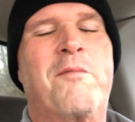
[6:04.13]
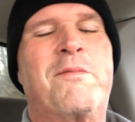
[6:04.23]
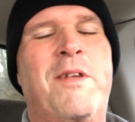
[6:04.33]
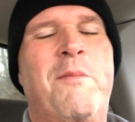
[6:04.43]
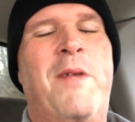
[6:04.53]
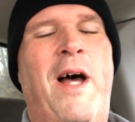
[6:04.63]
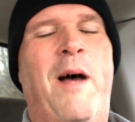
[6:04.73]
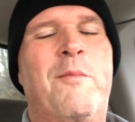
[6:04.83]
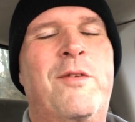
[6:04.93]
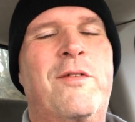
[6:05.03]

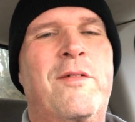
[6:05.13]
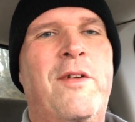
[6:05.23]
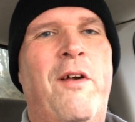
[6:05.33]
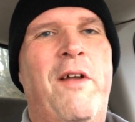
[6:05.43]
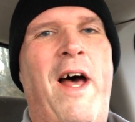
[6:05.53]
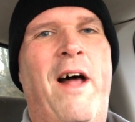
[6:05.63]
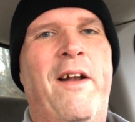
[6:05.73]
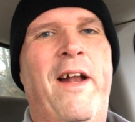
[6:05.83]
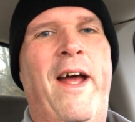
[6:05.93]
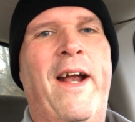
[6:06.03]
sometimes go down
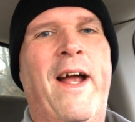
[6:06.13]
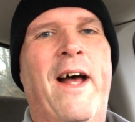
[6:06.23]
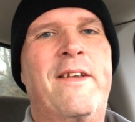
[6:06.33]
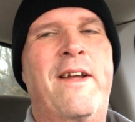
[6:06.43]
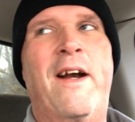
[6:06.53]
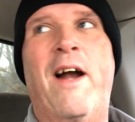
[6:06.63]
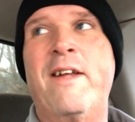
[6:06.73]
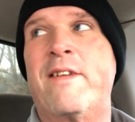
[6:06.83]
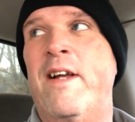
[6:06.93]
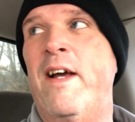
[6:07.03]
and hang out there.
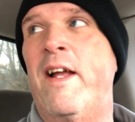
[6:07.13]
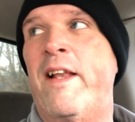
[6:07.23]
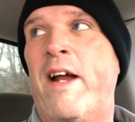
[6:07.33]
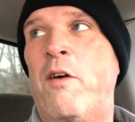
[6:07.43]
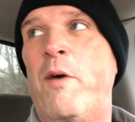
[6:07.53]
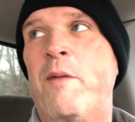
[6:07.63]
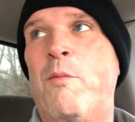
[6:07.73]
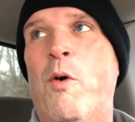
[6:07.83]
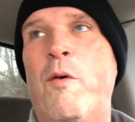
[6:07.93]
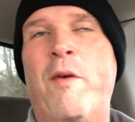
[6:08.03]
They go in
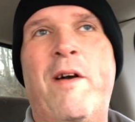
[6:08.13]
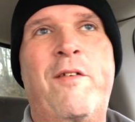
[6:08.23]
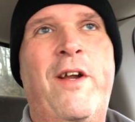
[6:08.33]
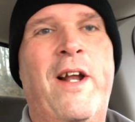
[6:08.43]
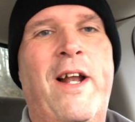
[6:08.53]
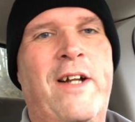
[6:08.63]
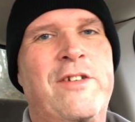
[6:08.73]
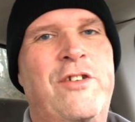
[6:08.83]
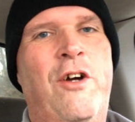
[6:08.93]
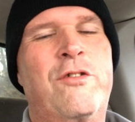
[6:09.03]
more whenever you get like a
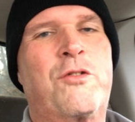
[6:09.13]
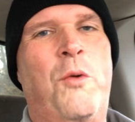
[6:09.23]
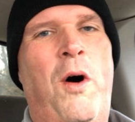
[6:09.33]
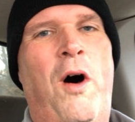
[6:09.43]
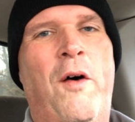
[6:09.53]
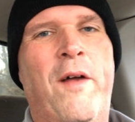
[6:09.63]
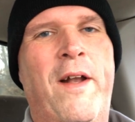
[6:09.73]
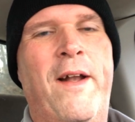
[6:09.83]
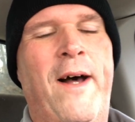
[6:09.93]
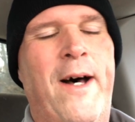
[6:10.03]
snow squall,
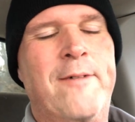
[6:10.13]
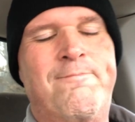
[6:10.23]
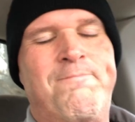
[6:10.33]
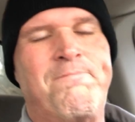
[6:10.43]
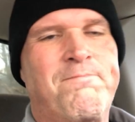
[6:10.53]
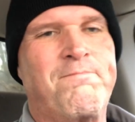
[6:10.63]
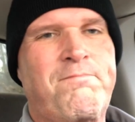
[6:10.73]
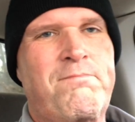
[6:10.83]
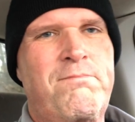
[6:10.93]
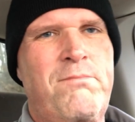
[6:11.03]
and
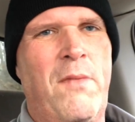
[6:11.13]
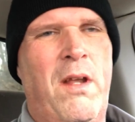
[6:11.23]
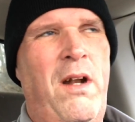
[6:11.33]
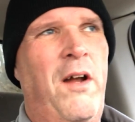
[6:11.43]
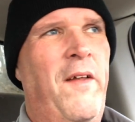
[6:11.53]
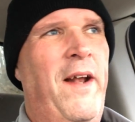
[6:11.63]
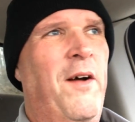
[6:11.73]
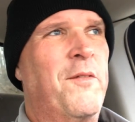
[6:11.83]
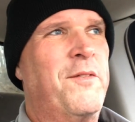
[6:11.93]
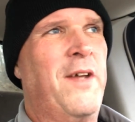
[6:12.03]
they
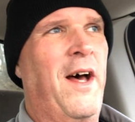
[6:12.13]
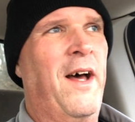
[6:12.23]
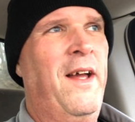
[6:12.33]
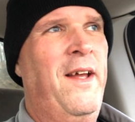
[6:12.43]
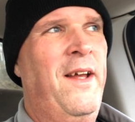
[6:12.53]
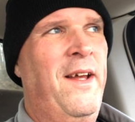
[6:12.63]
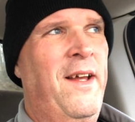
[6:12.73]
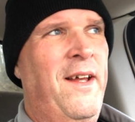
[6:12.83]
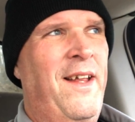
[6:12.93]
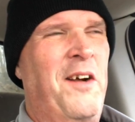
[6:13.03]
don't
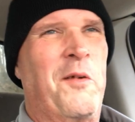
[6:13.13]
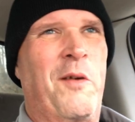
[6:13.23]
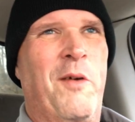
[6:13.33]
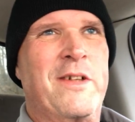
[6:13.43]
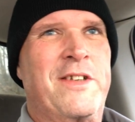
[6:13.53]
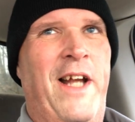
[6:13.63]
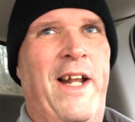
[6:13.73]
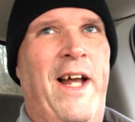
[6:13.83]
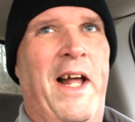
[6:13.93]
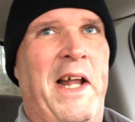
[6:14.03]
really want to
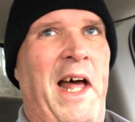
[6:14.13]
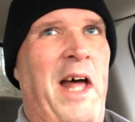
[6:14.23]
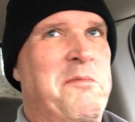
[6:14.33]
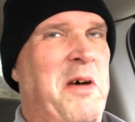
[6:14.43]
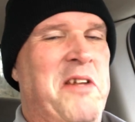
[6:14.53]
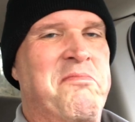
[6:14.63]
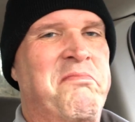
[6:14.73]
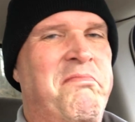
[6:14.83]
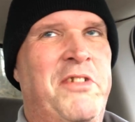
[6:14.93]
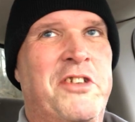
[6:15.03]
stand out in that. But
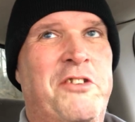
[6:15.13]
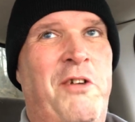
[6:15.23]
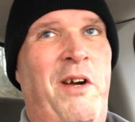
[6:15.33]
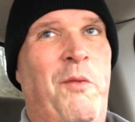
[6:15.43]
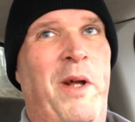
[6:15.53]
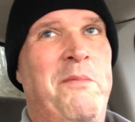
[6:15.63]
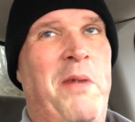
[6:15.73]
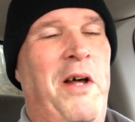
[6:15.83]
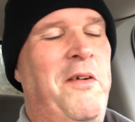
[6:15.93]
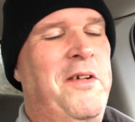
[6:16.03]
just straight wind
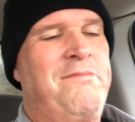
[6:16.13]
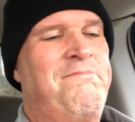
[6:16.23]
blowing,